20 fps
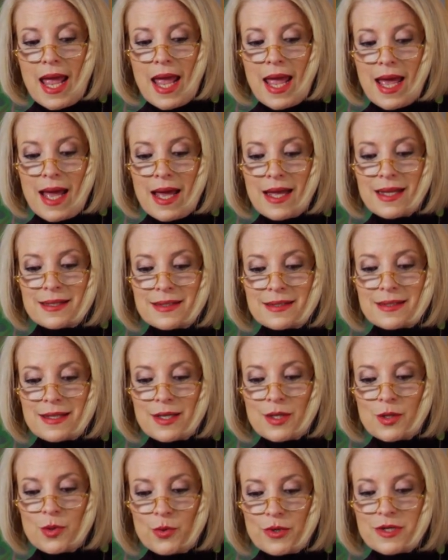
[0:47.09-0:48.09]
and
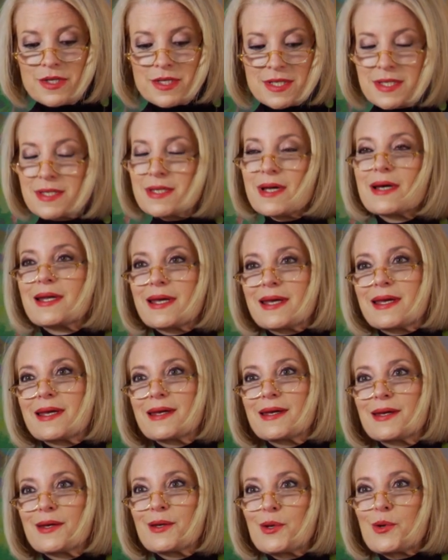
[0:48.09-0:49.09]
your study
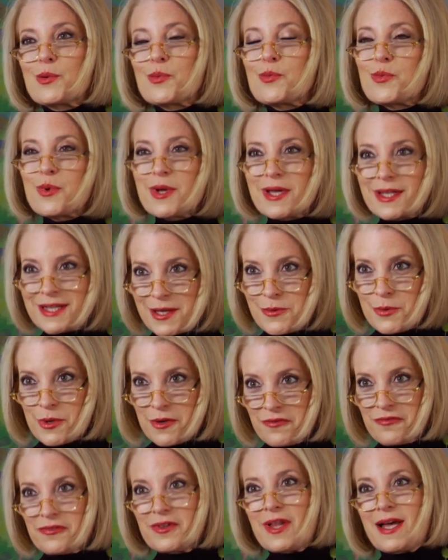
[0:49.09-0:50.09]
really
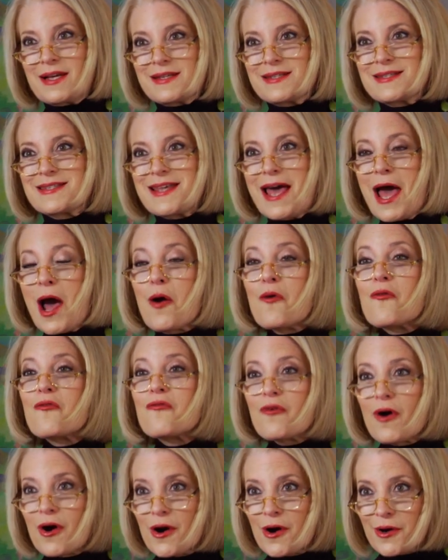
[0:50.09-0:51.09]
reflects how
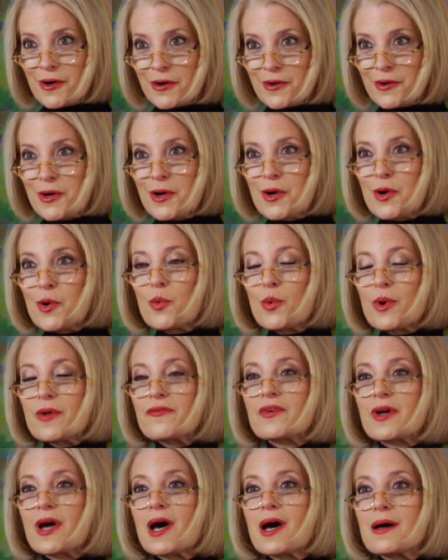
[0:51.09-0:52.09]
far
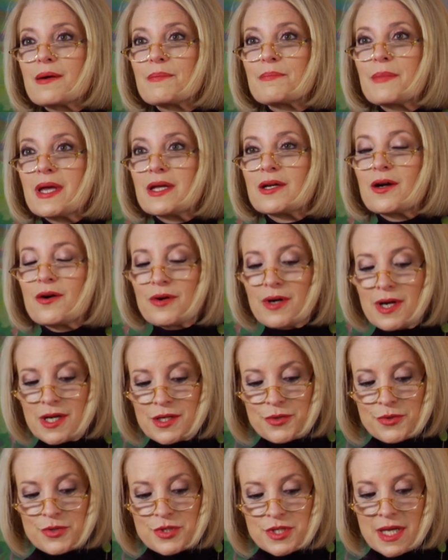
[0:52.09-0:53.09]
we've come in our
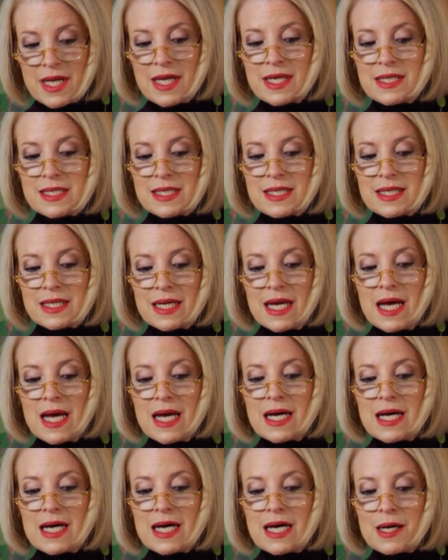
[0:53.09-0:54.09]
understanding
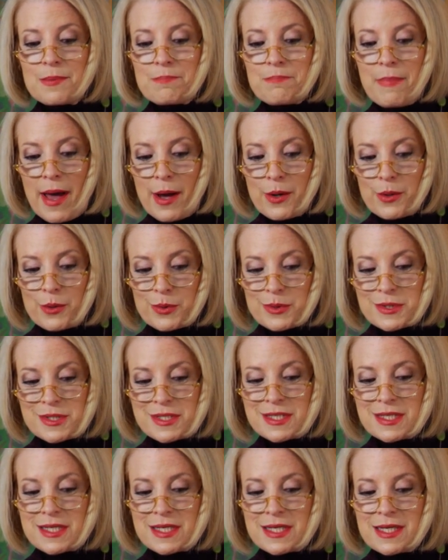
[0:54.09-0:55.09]

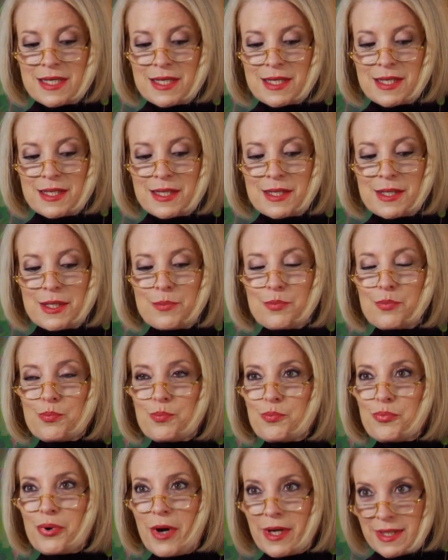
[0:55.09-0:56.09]
about
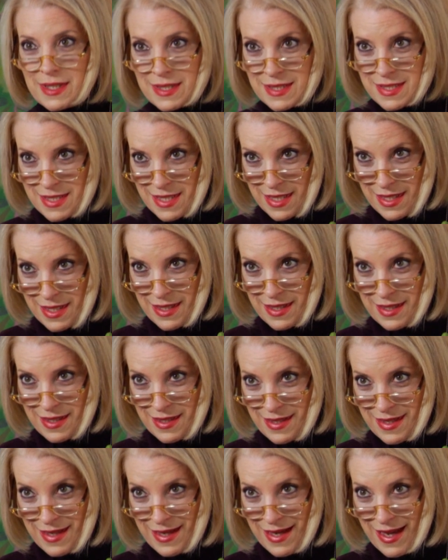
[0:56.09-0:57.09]
pregnancy
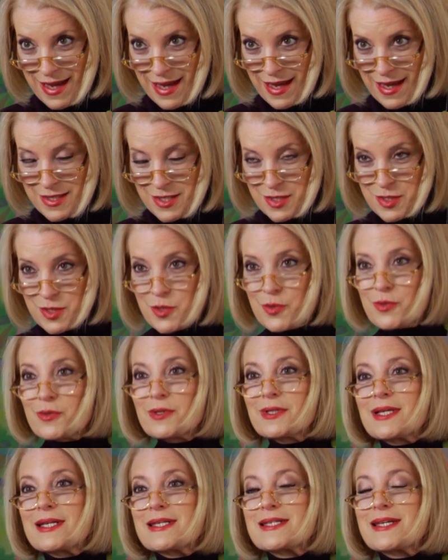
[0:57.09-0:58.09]
and
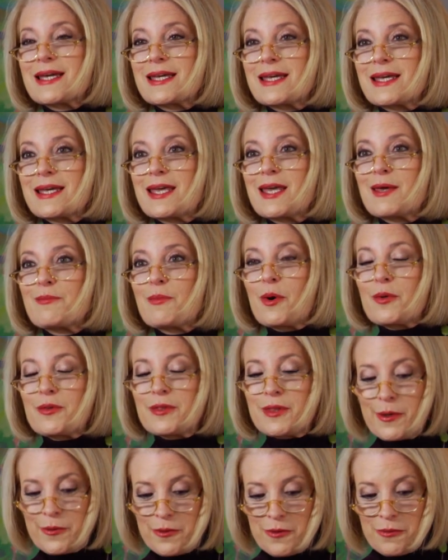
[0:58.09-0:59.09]
certainly taking
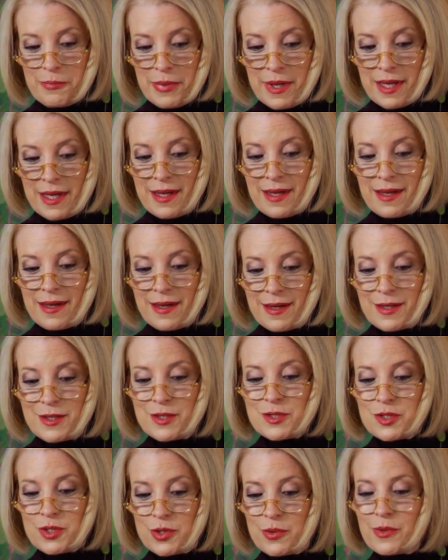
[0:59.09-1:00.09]
chemotherapy
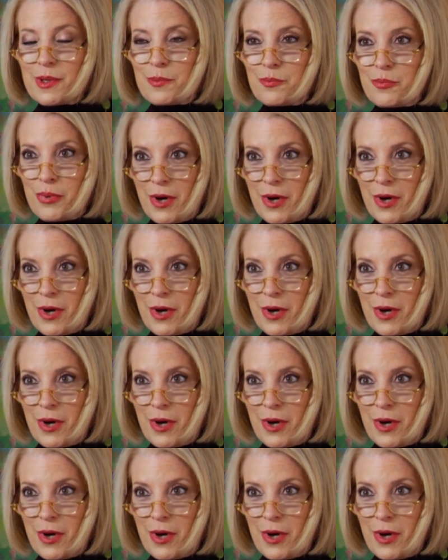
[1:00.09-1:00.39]
during